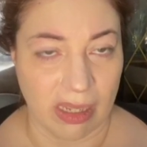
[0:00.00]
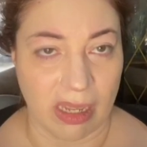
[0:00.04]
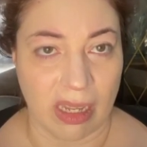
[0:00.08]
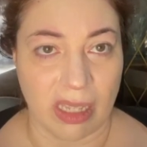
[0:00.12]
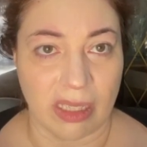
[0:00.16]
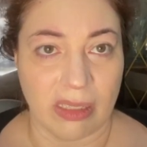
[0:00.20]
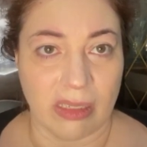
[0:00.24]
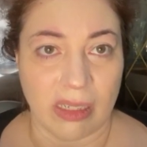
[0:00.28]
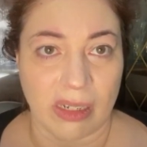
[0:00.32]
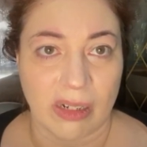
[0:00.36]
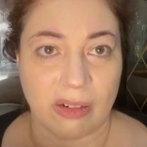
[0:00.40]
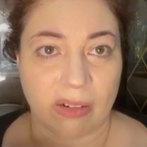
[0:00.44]

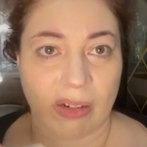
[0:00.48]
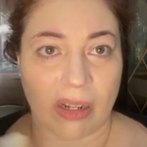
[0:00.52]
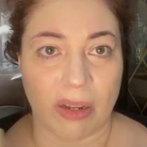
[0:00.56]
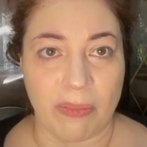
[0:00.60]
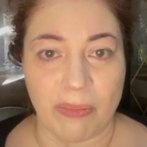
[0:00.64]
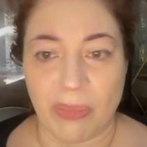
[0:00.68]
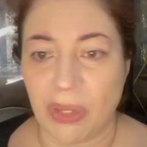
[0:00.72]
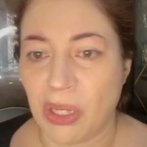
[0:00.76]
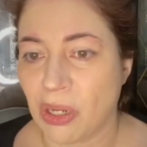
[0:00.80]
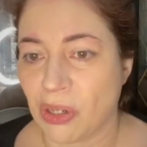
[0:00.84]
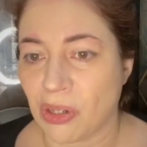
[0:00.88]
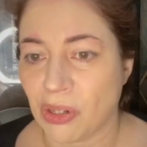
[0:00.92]
their
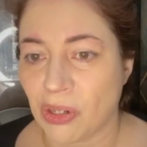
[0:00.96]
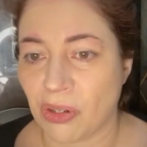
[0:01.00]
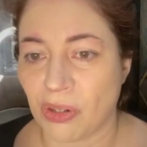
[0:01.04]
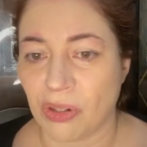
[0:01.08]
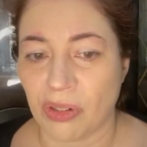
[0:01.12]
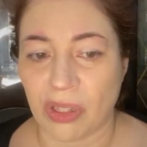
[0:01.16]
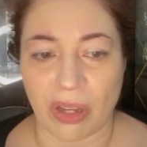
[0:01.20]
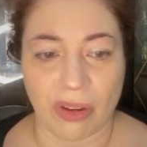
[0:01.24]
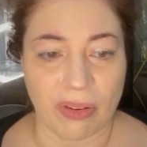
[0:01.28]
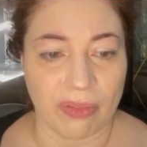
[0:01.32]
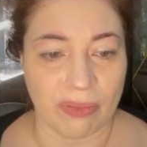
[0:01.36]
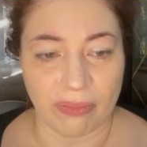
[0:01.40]
computer,
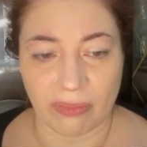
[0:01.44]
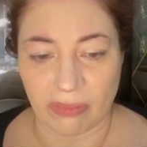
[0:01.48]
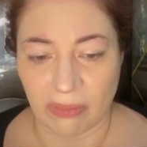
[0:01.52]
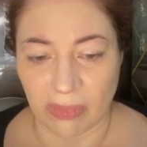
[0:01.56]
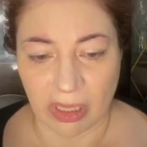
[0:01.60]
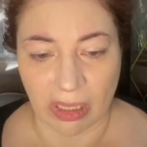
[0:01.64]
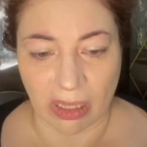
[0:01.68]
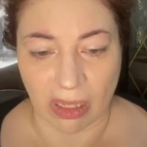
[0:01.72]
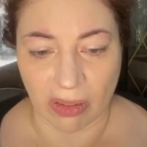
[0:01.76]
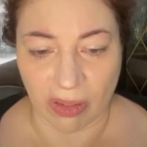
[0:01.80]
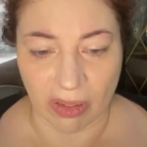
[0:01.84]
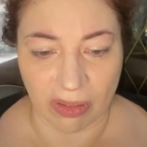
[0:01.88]
their,
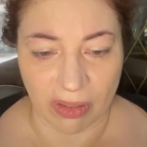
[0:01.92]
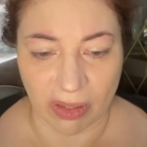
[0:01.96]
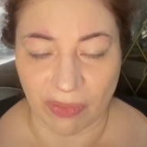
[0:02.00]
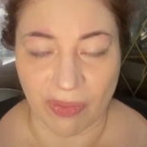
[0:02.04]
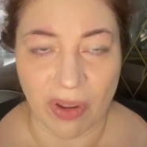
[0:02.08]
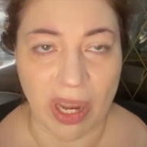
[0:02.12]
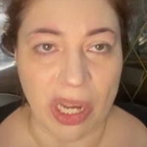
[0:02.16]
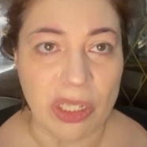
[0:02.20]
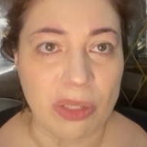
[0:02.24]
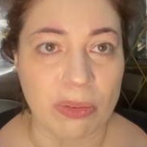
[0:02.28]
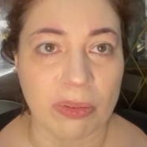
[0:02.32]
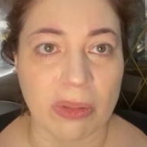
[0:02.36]
you know, the
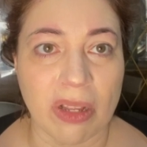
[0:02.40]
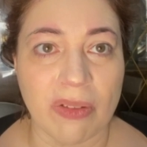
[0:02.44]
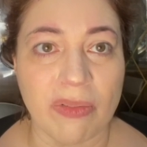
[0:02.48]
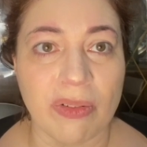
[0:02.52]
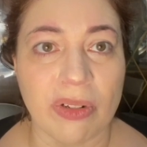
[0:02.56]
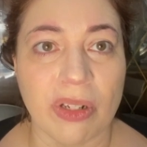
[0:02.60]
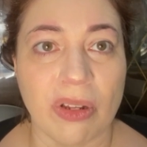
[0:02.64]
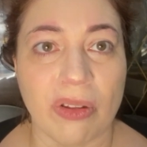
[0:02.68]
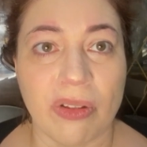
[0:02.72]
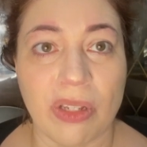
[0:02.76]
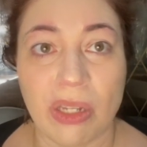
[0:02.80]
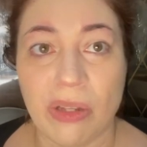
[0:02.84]
device, whatever
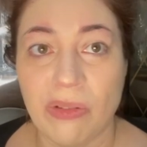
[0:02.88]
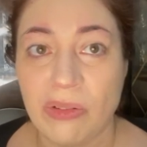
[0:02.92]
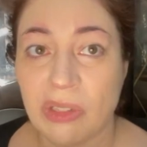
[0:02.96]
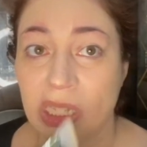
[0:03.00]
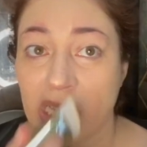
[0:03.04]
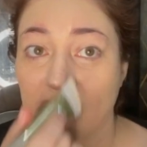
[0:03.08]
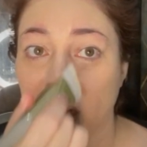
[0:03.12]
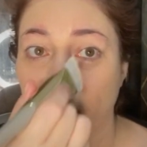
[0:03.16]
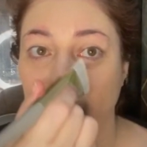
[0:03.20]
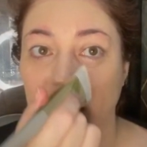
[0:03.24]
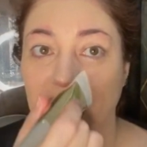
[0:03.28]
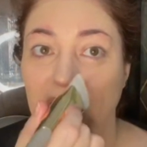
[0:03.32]
they're
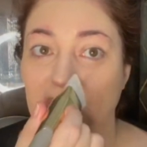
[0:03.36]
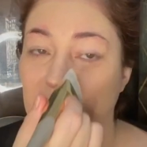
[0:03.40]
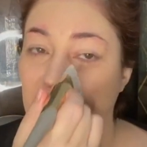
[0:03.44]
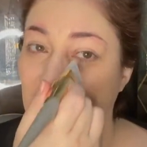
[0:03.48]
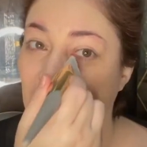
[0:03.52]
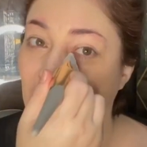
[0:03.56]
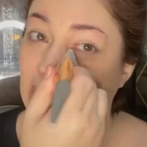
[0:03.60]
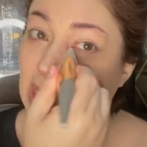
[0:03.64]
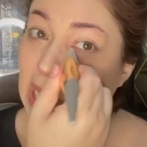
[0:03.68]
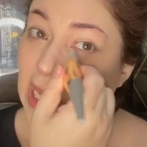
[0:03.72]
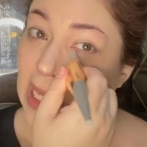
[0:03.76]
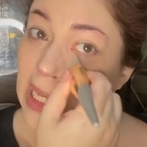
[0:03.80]
using, and they
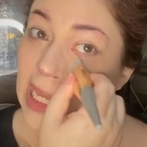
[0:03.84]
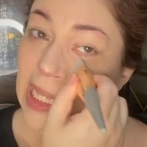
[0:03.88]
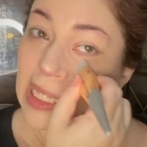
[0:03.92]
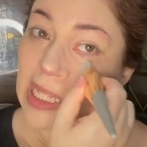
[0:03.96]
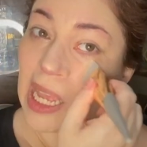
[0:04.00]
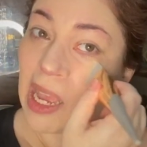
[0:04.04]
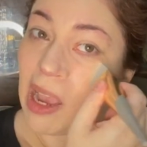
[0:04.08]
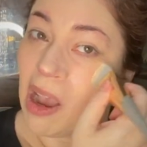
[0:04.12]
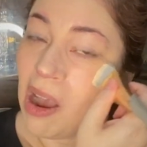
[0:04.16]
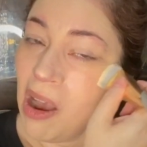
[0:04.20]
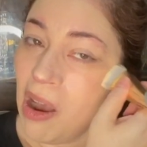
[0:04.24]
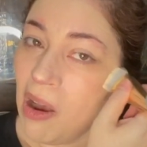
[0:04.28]
start thinking
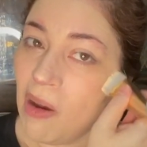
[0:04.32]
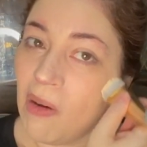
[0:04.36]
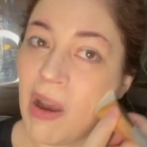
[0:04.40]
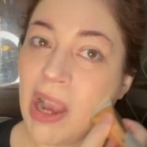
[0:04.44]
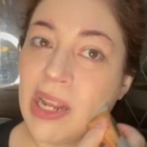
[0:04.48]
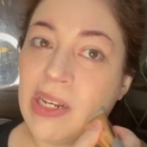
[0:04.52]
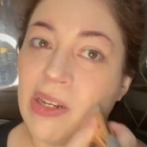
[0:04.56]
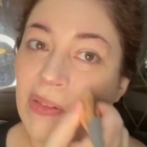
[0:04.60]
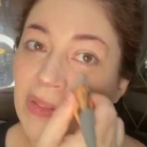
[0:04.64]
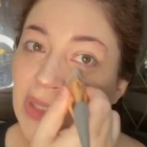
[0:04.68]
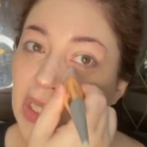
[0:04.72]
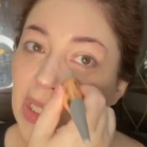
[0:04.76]
that, oh, I
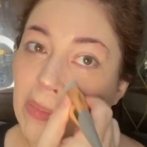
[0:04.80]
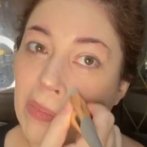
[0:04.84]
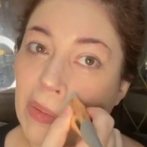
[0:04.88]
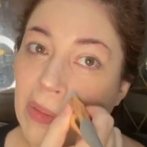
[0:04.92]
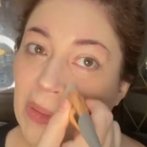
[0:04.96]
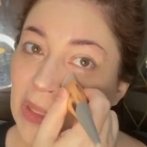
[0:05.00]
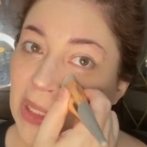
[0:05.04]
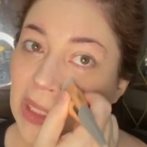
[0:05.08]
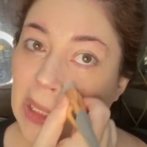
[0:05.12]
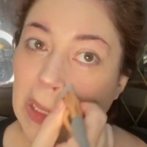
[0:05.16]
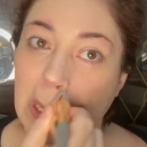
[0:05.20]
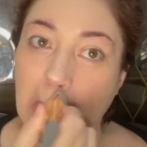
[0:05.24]
know this
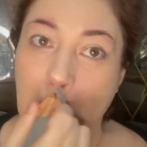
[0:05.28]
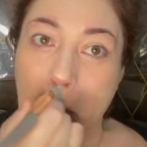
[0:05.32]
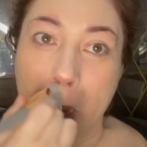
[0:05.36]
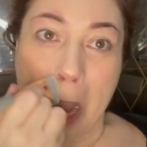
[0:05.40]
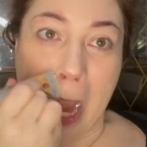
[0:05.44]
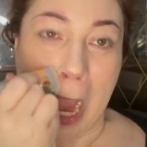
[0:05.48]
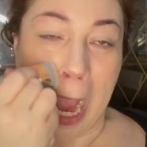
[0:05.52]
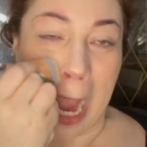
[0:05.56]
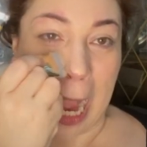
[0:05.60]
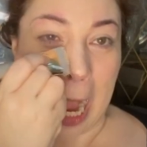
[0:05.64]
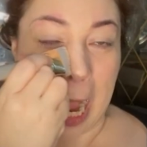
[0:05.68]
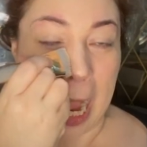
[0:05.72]
person.
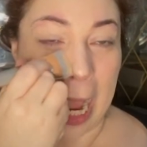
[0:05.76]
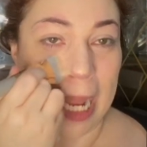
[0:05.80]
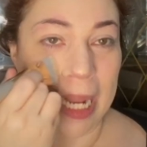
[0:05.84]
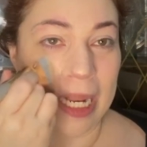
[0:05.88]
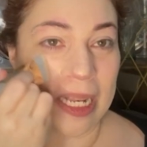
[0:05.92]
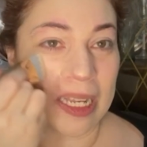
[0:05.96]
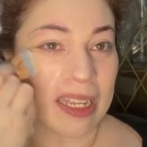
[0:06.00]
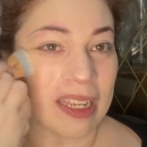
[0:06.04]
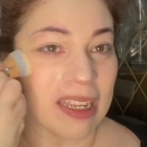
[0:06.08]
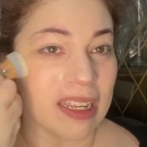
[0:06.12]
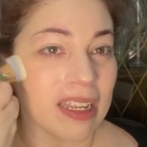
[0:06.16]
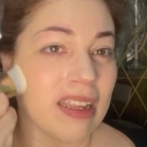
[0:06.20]

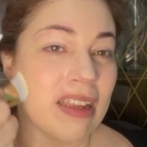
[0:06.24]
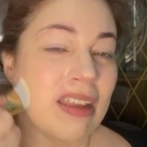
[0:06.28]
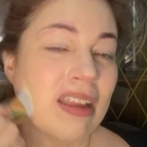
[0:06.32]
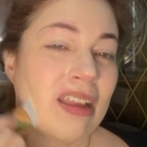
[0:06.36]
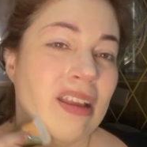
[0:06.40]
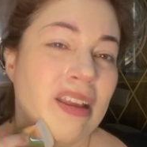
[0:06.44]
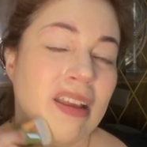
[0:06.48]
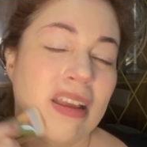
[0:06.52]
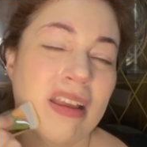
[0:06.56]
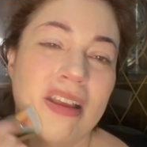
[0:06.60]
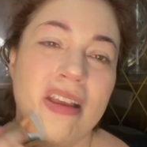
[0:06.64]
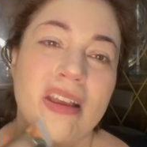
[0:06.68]
And
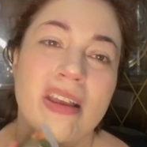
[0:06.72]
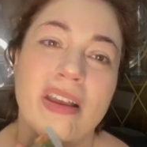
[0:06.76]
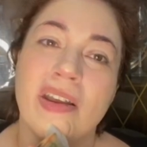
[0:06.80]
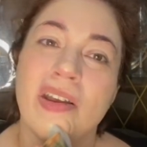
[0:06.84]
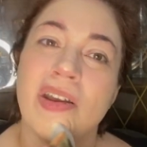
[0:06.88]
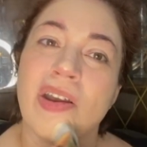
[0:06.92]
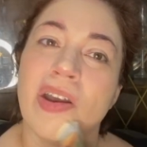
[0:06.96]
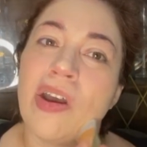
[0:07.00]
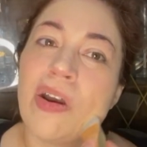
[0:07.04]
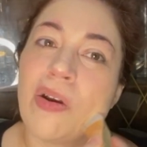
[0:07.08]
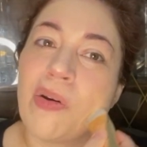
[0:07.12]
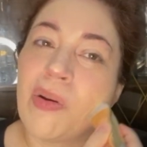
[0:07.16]

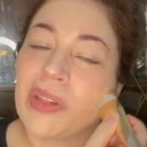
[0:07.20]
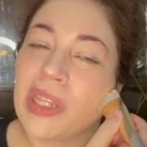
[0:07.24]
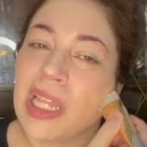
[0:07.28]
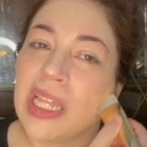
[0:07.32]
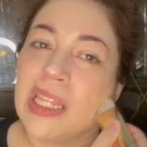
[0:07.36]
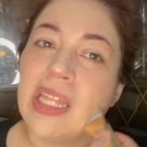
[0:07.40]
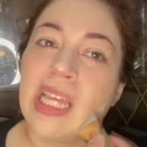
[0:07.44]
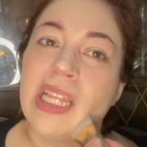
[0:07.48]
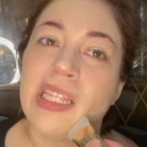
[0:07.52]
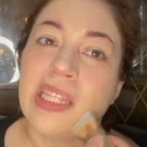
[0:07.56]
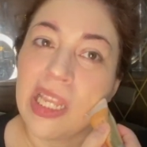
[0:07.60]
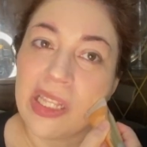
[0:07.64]
or they
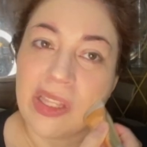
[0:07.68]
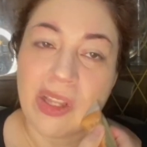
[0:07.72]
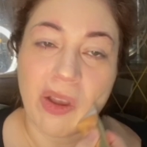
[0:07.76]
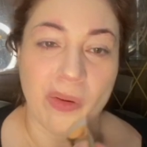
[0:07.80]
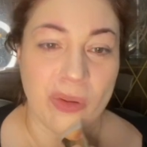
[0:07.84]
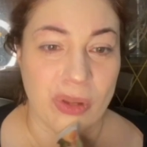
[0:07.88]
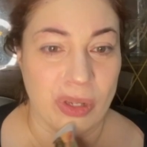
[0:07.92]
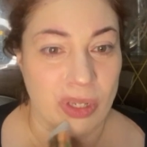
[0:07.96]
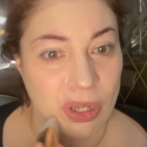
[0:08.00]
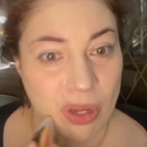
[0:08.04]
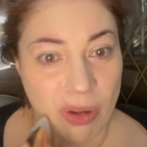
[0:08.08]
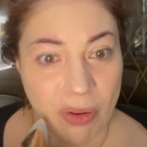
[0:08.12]
think they know
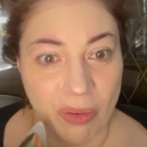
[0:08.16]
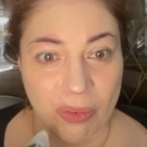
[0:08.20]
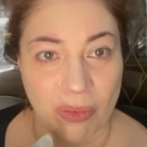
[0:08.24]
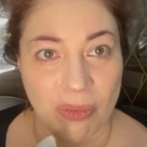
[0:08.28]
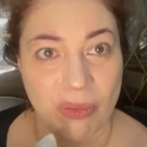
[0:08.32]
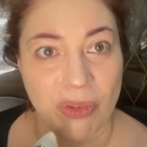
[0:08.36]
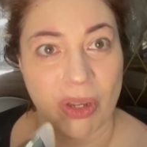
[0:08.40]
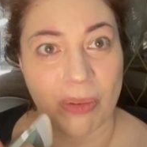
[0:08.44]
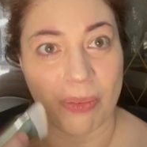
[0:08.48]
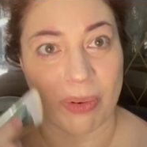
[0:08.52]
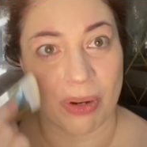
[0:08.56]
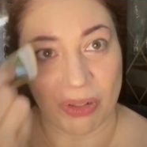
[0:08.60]
you,
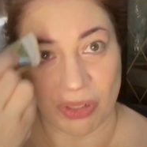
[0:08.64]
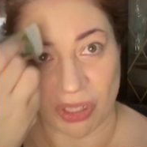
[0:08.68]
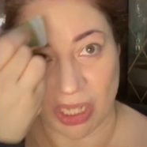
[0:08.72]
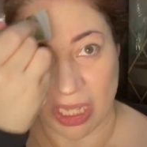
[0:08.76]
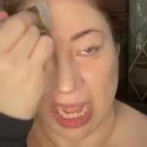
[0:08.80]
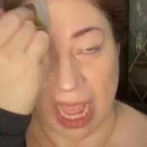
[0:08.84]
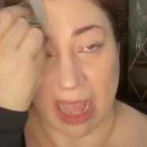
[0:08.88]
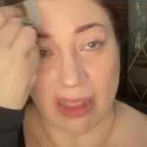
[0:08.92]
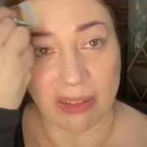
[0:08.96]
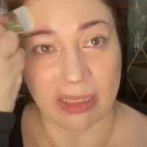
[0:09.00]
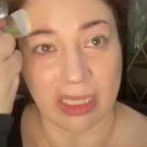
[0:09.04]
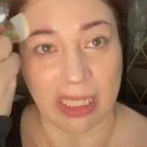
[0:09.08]
your
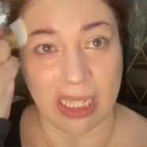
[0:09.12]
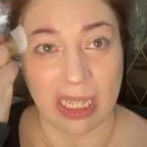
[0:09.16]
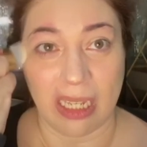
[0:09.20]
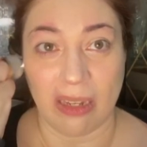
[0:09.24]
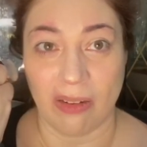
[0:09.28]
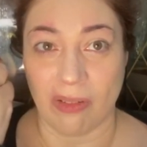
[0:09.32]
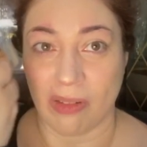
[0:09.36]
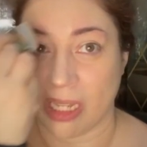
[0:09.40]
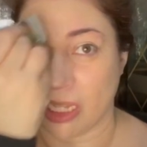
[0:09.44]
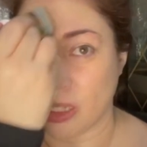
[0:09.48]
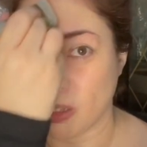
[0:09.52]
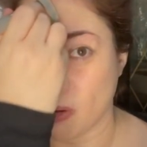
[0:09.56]
personality,
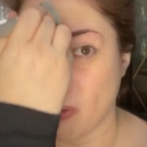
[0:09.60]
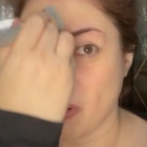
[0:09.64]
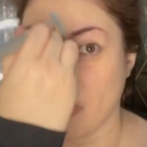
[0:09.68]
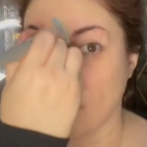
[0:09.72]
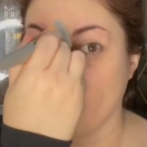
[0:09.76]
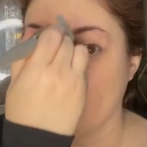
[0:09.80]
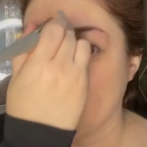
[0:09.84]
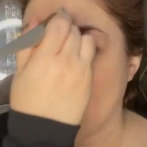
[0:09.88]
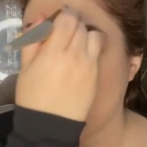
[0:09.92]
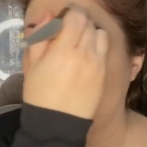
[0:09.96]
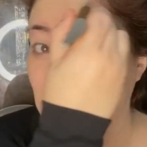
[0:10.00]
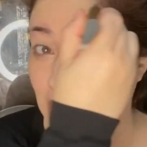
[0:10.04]
or they know
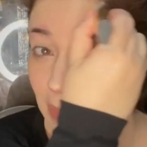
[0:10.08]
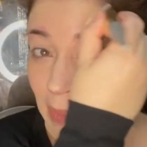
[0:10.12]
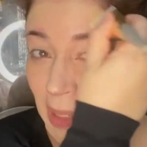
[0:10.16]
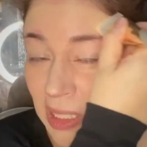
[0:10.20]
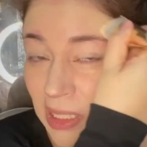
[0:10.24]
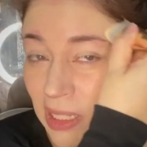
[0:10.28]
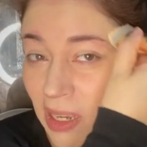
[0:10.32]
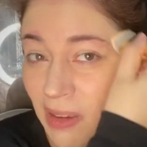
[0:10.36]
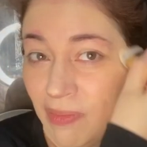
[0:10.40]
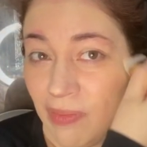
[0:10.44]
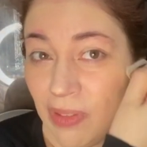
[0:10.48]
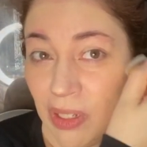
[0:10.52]
every aspect
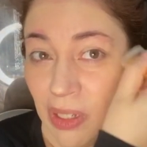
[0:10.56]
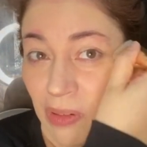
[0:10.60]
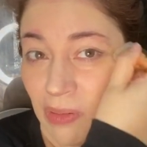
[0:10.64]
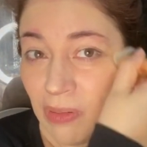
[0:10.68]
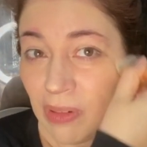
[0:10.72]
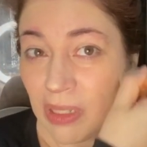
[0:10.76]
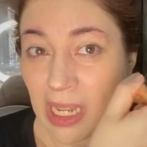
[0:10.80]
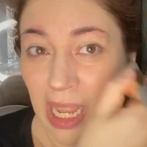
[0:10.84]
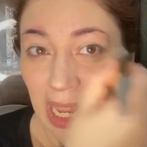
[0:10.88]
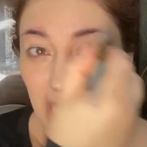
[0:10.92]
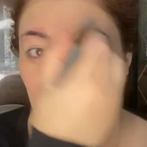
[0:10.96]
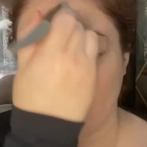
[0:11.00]
of you,
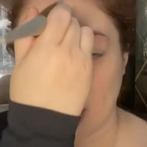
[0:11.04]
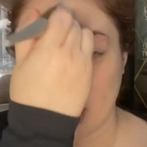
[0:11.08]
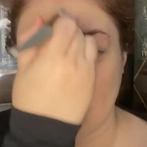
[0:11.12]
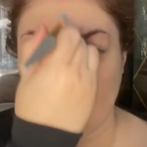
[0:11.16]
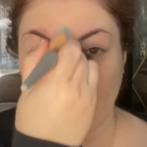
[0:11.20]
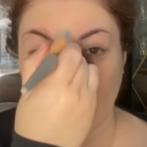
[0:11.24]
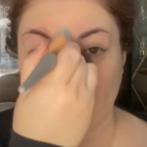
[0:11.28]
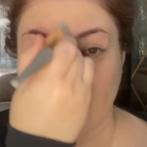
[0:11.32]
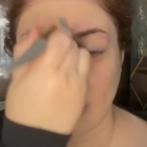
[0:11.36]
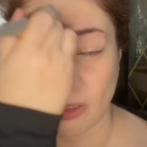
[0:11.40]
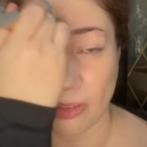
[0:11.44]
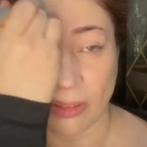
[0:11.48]
and that can get
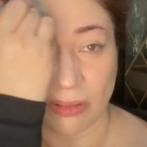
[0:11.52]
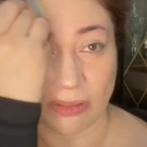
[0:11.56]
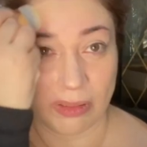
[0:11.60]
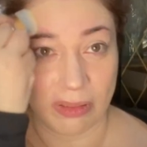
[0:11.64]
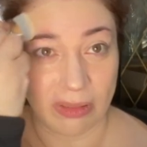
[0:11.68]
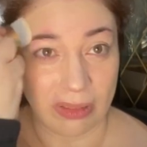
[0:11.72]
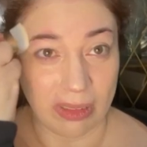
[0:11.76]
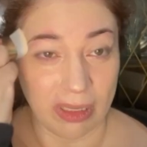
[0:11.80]
a little